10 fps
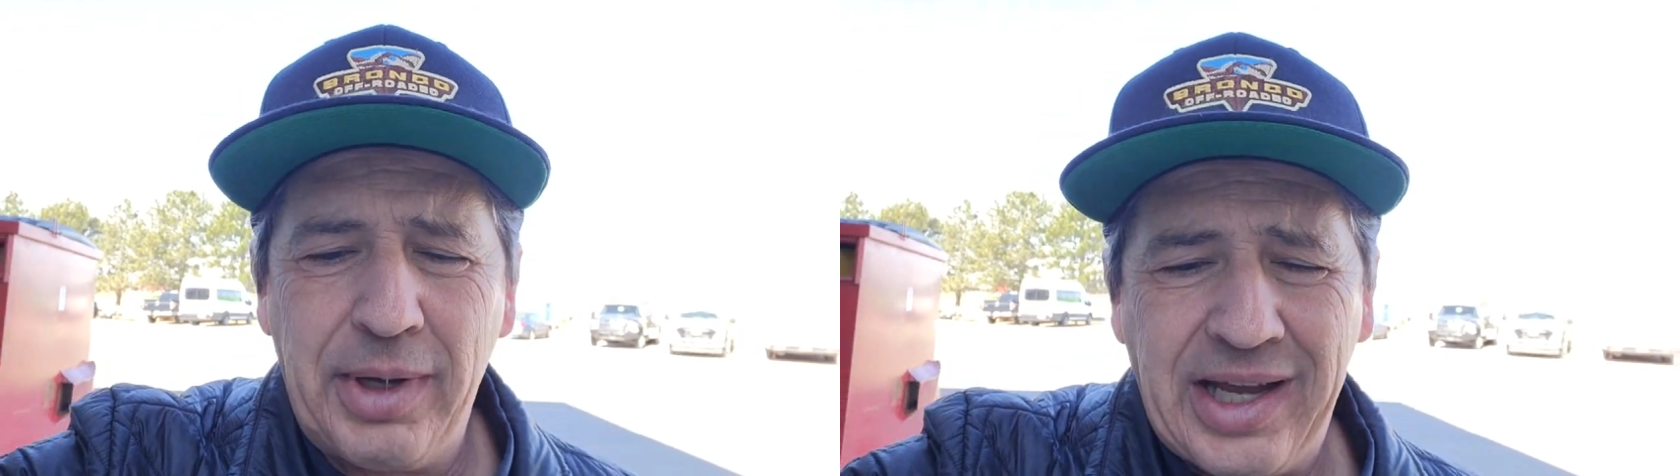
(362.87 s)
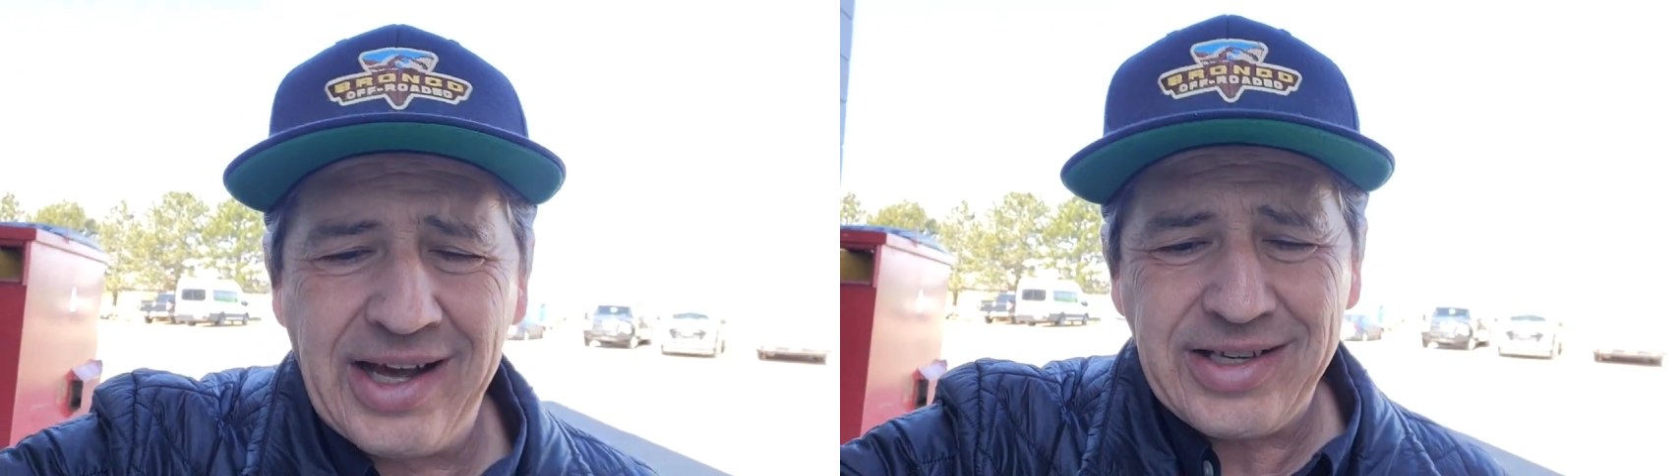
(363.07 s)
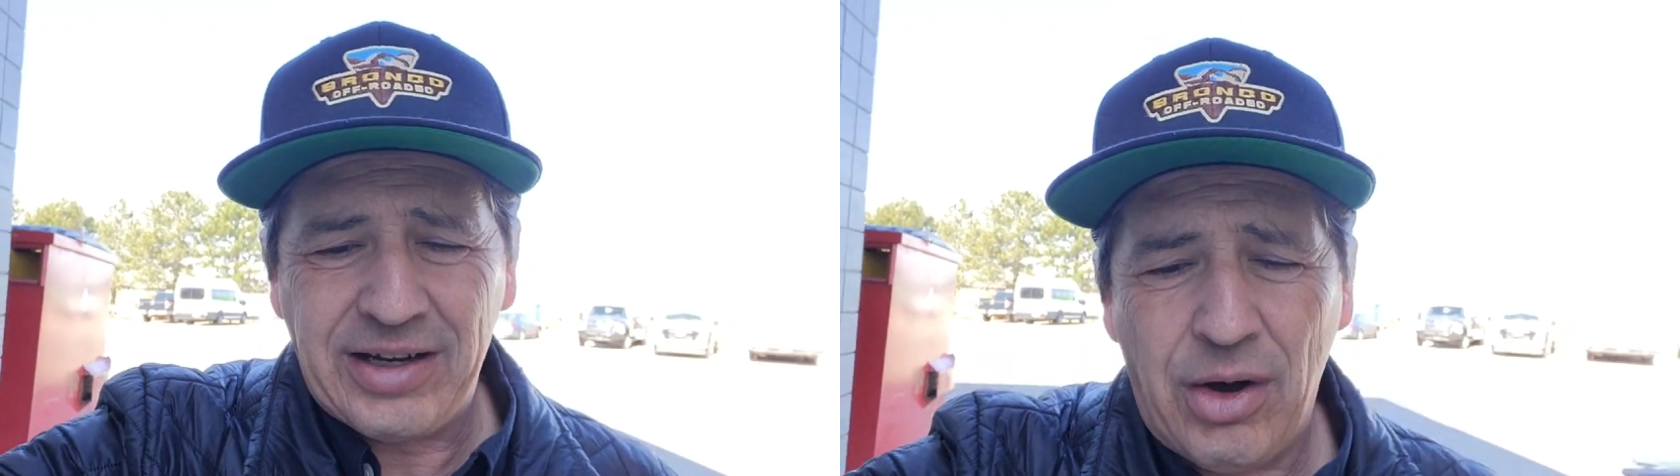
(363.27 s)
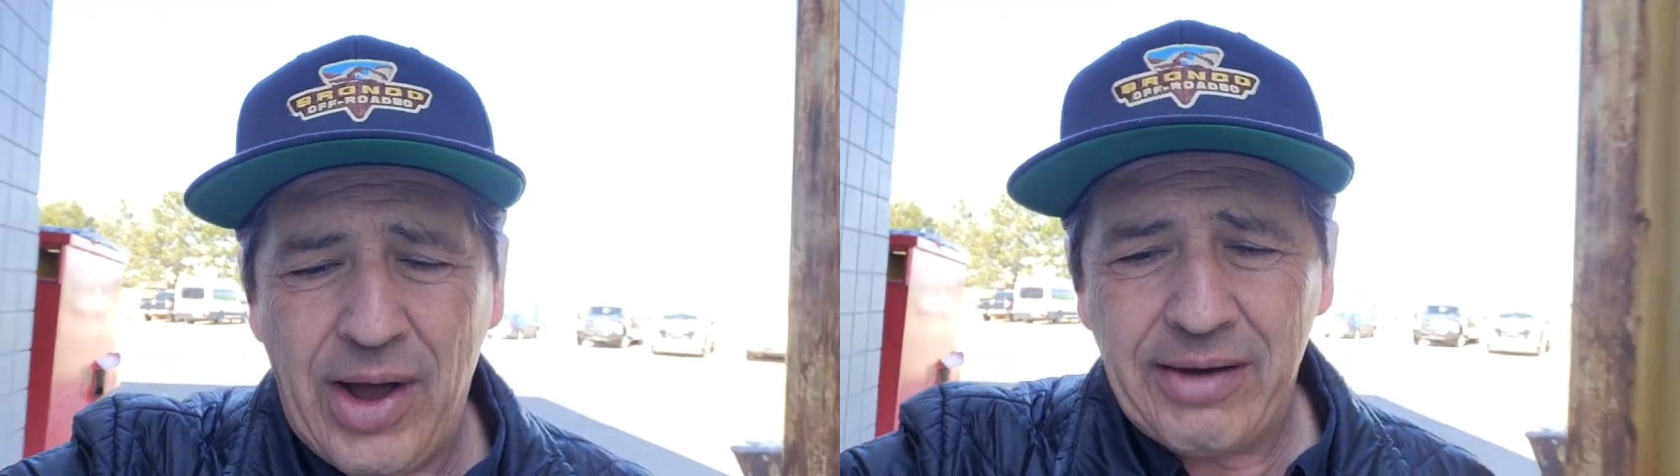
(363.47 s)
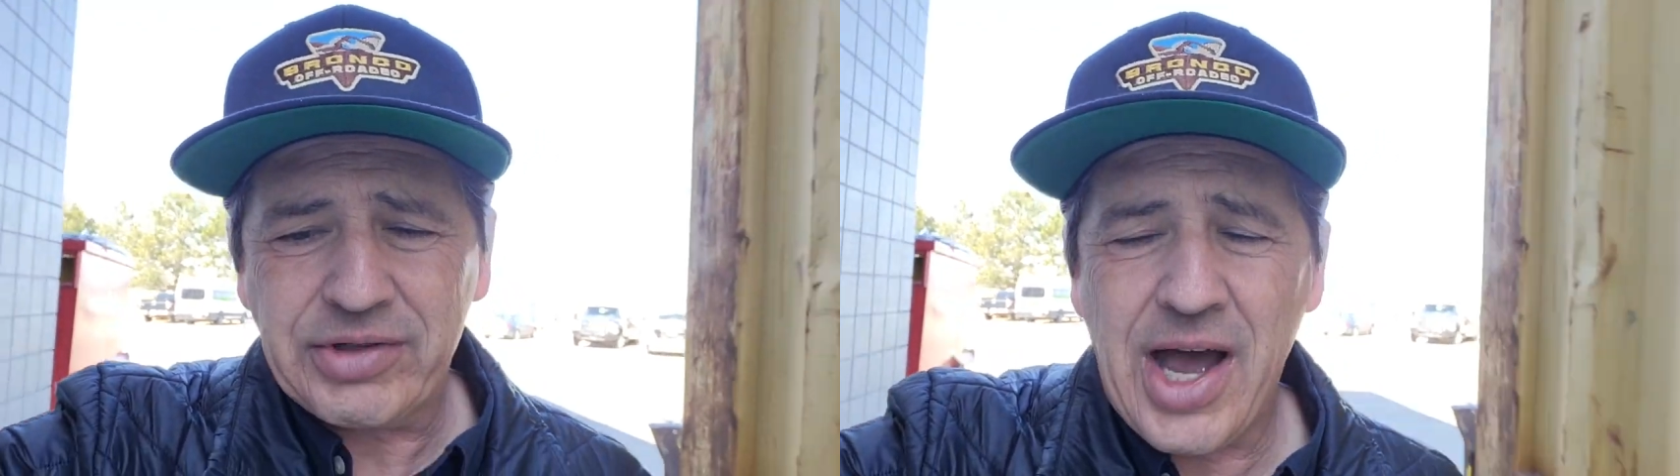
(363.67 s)
one because I
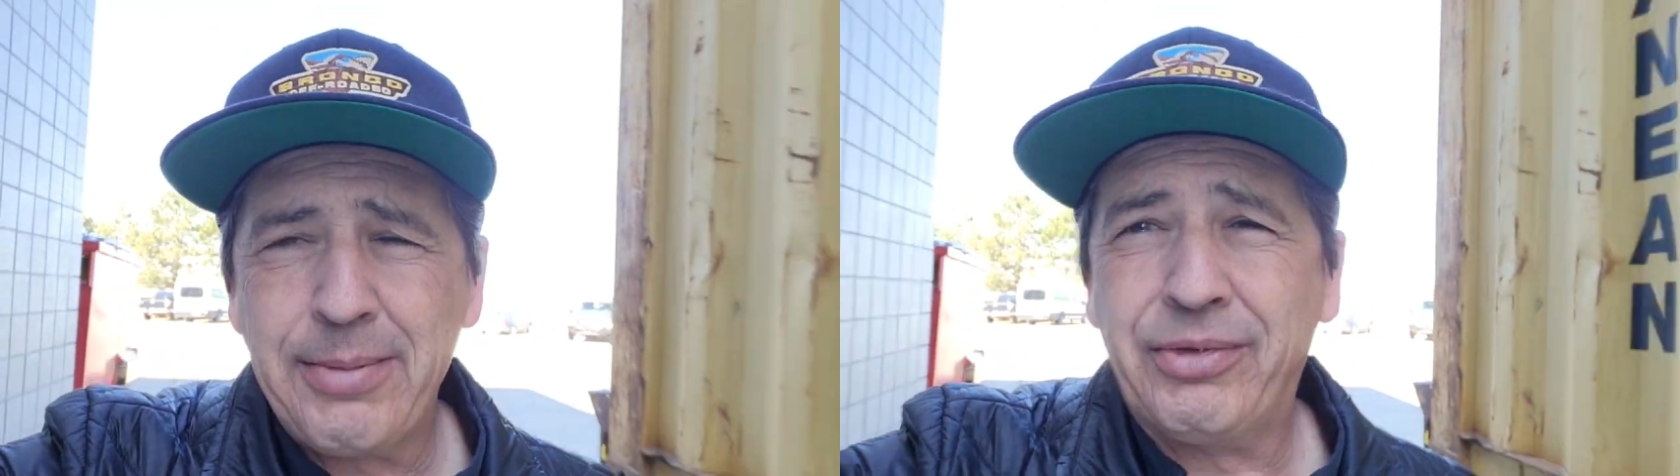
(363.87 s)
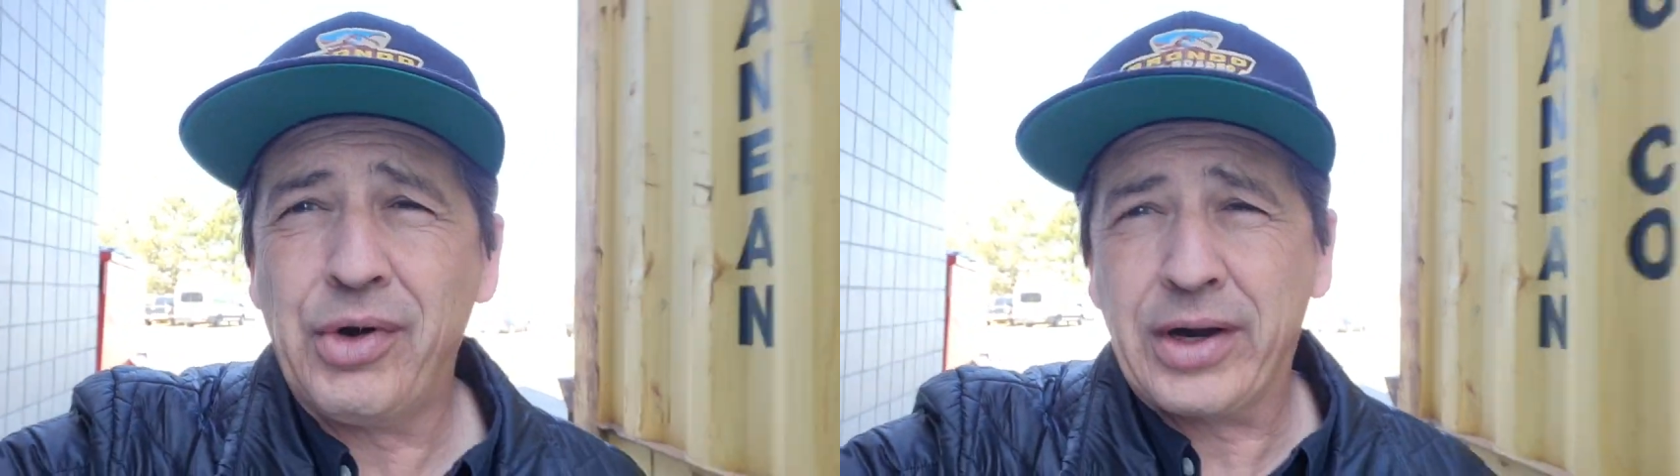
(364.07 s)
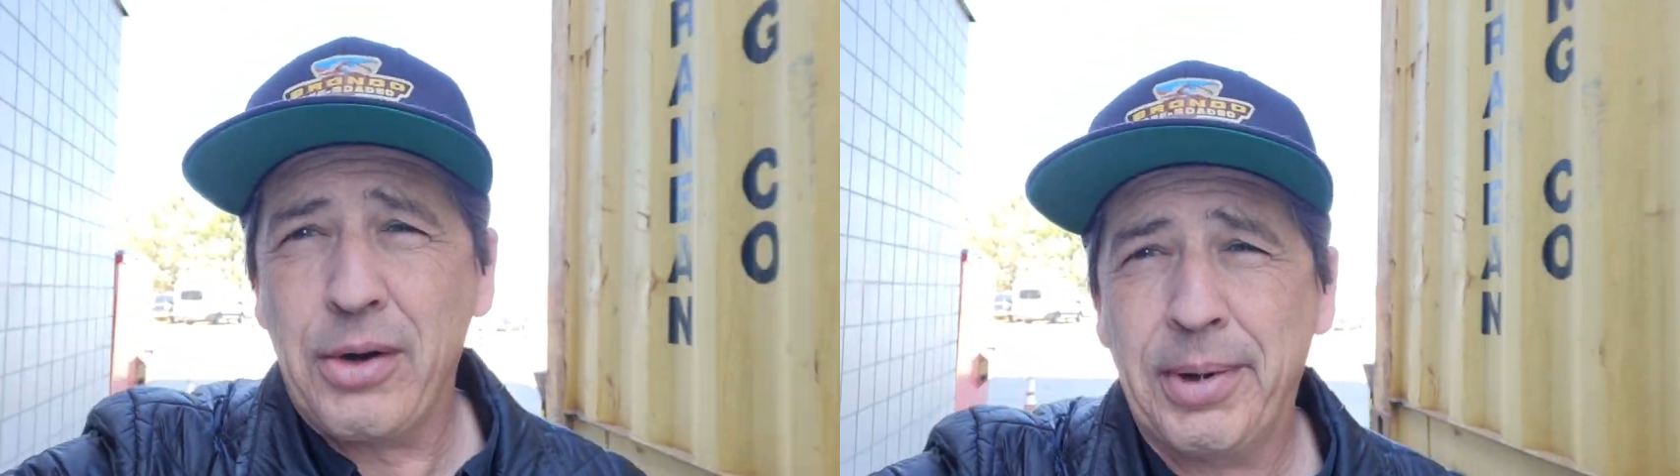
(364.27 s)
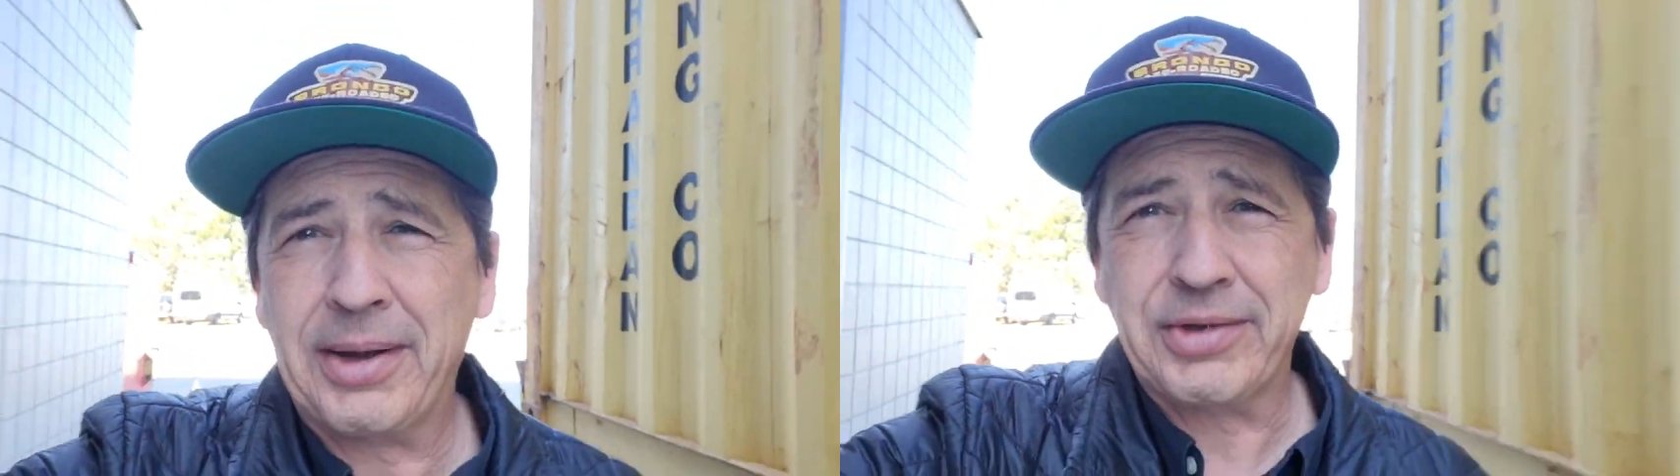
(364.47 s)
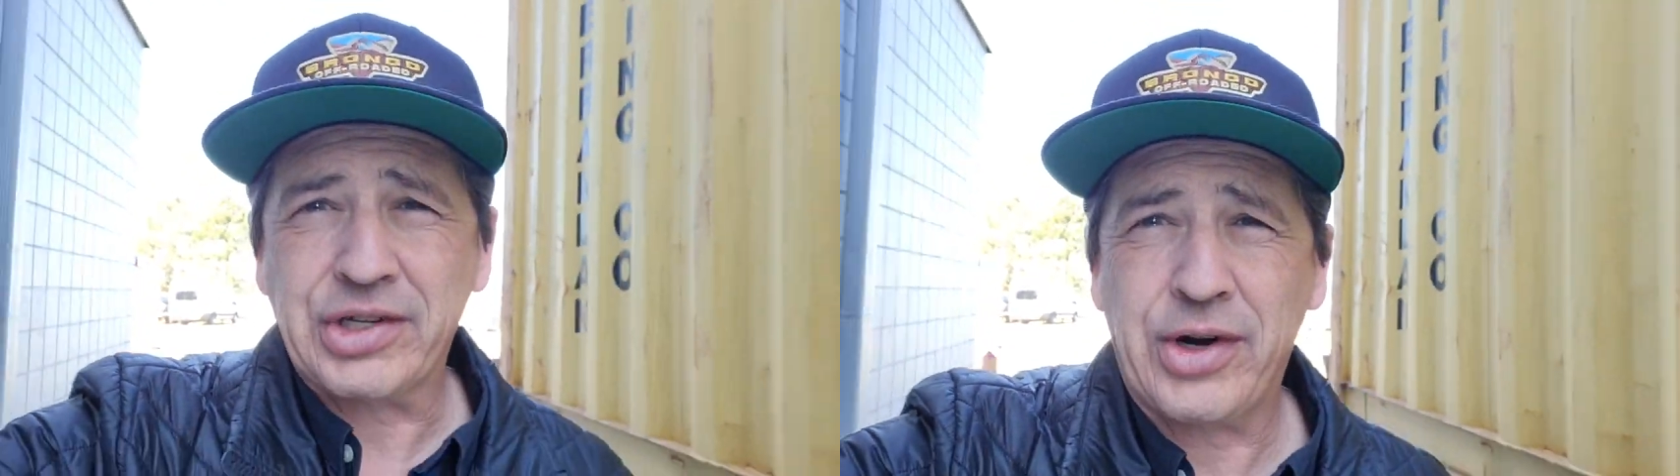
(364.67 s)
don't have time before I go
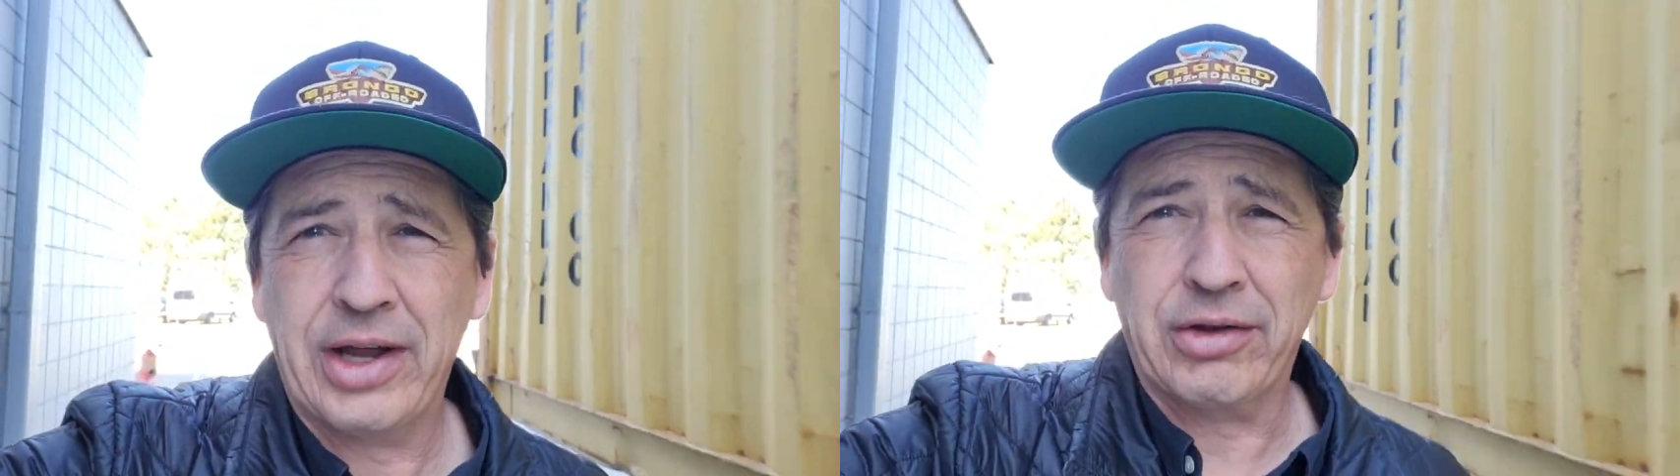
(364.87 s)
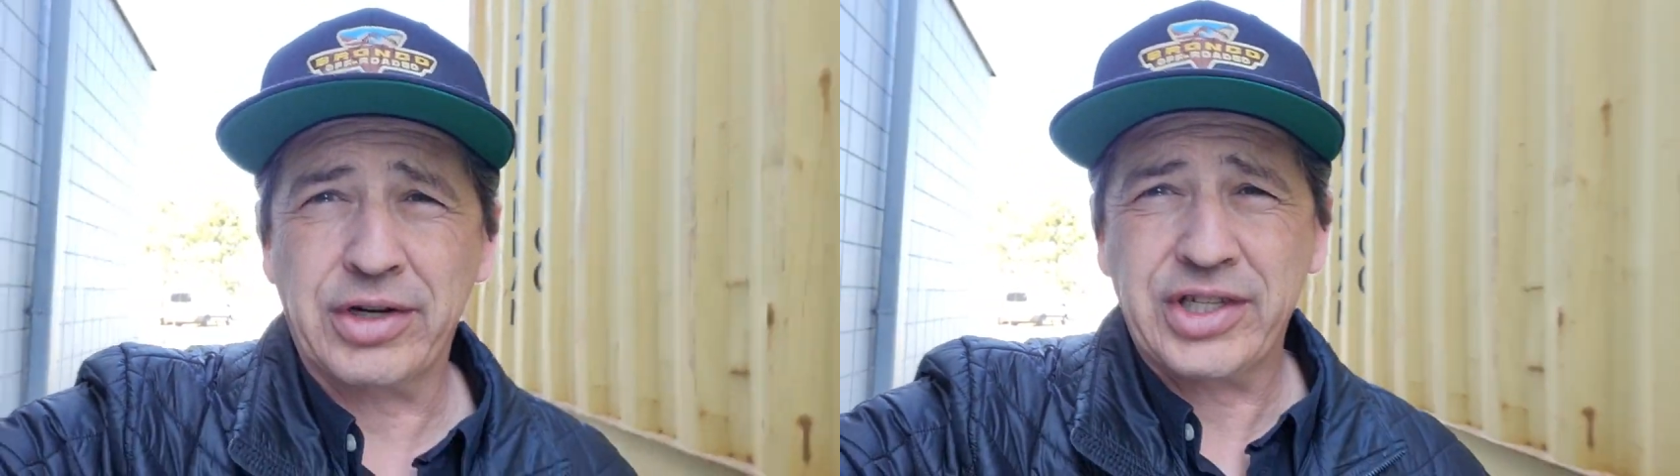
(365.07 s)
pick up the trailer.